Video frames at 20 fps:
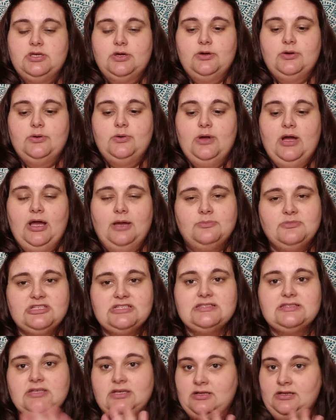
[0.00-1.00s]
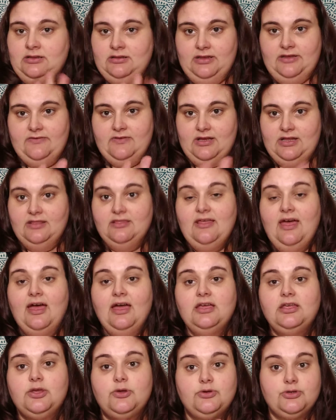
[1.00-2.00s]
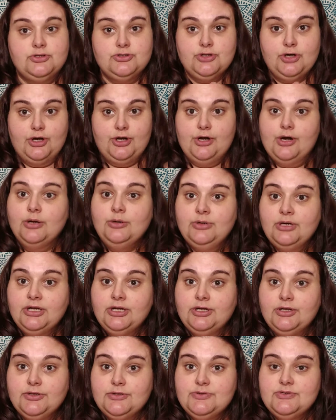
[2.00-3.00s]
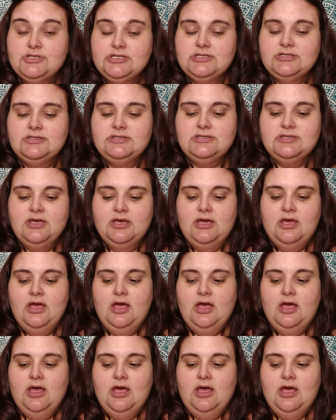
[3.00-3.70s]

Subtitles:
So I'm just gonna leave it at that. You can draw your own conclusions.